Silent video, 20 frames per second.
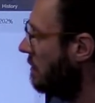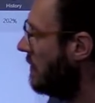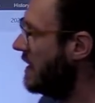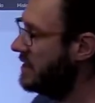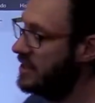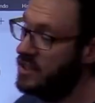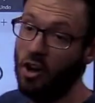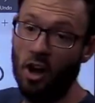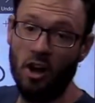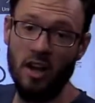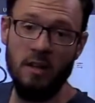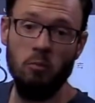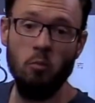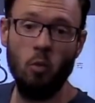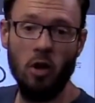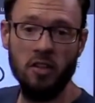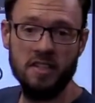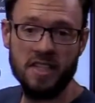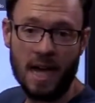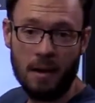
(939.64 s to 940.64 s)
That's not
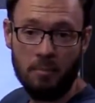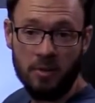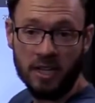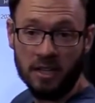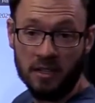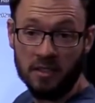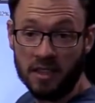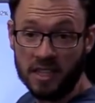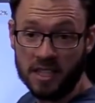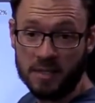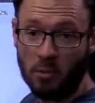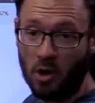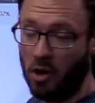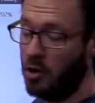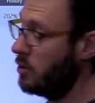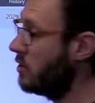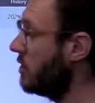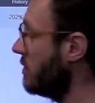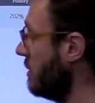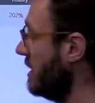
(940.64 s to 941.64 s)
what's happening in this
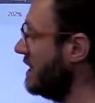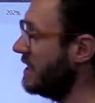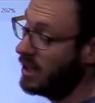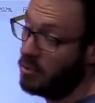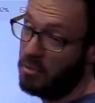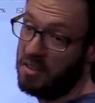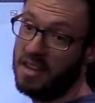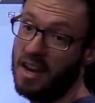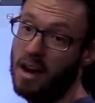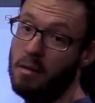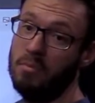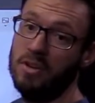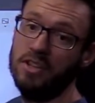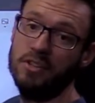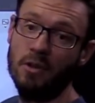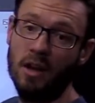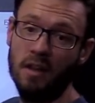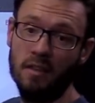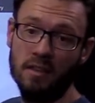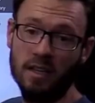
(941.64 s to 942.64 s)
model because we're dealing with
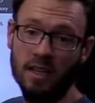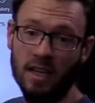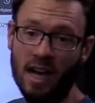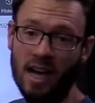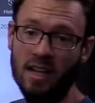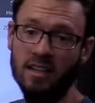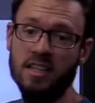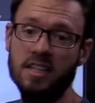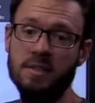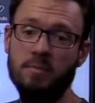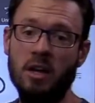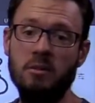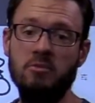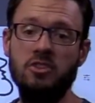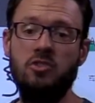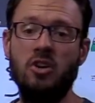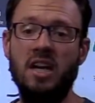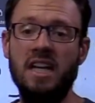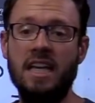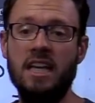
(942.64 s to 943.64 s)
numbers rather than colors, but I'm
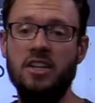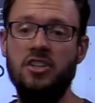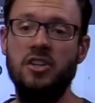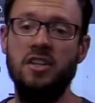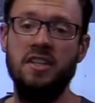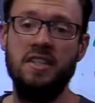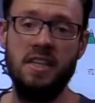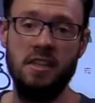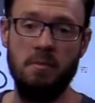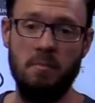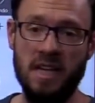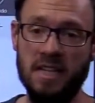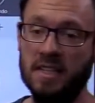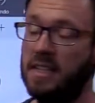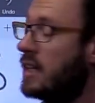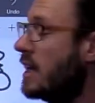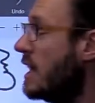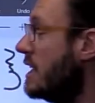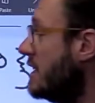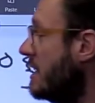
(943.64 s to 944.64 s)
just trying to get you to see the
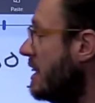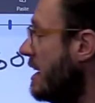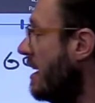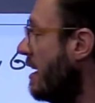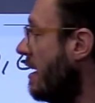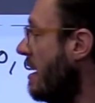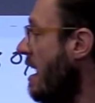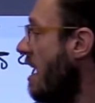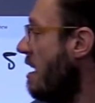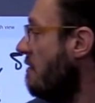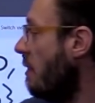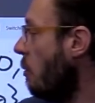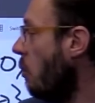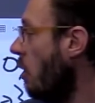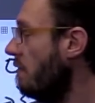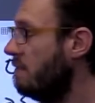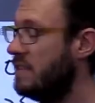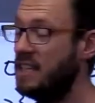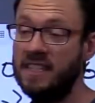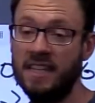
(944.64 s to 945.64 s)
basic idea that
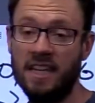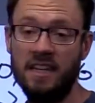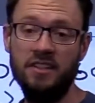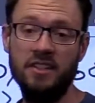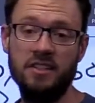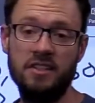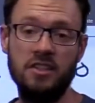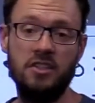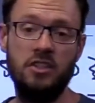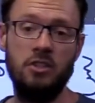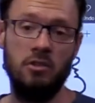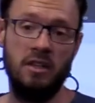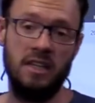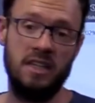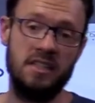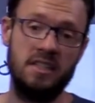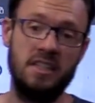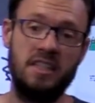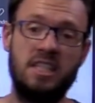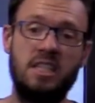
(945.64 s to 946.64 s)
what this sentence is doing
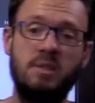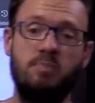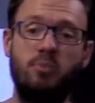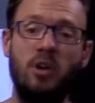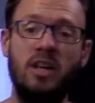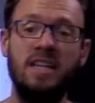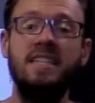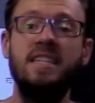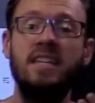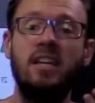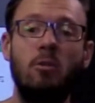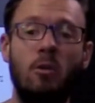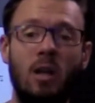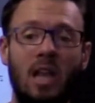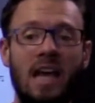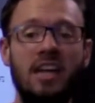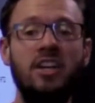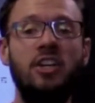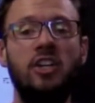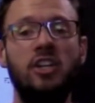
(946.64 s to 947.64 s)
is expressing a
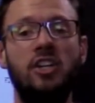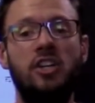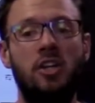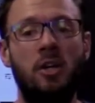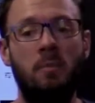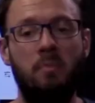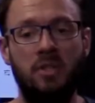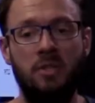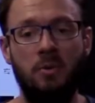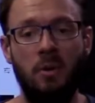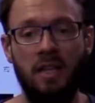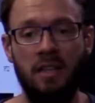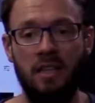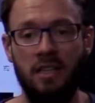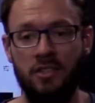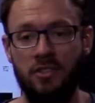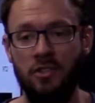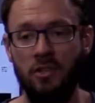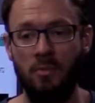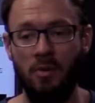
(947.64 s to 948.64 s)
relationship between
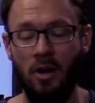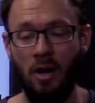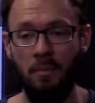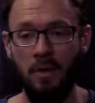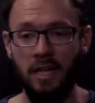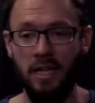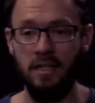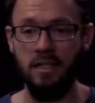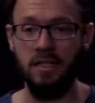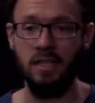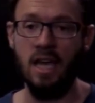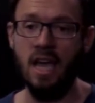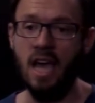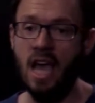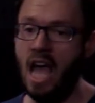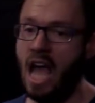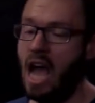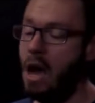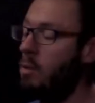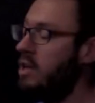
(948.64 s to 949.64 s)
these two properties.
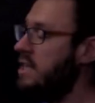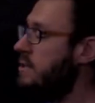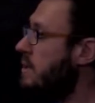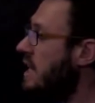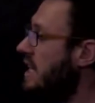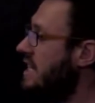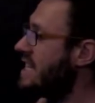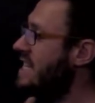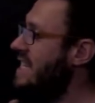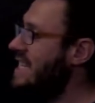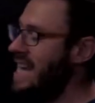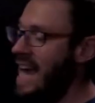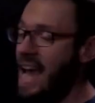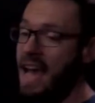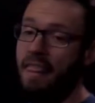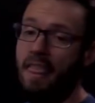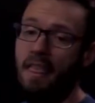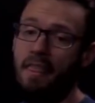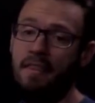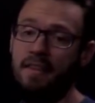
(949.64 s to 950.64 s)
Once we
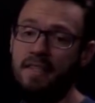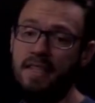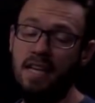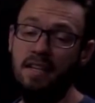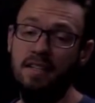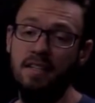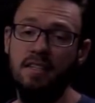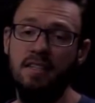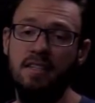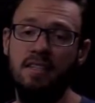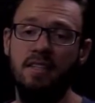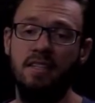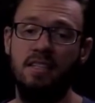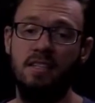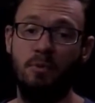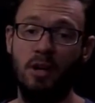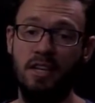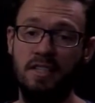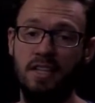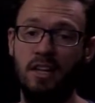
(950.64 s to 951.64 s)
understand that the sentence is
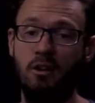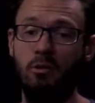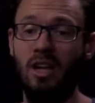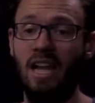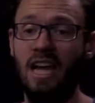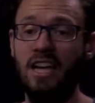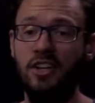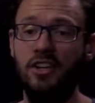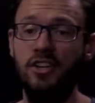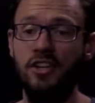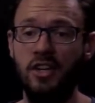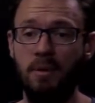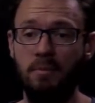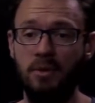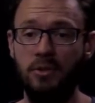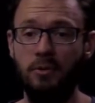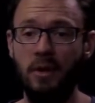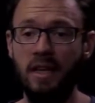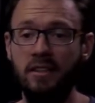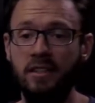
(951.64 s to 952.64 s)
expressing a relationship
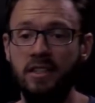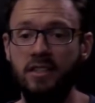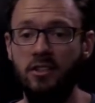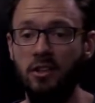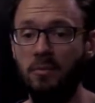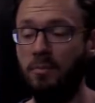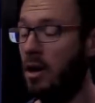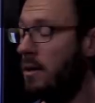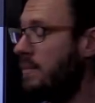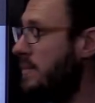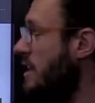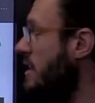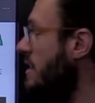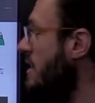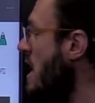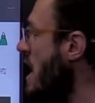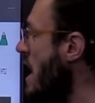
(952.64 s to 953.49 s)
between these two properties,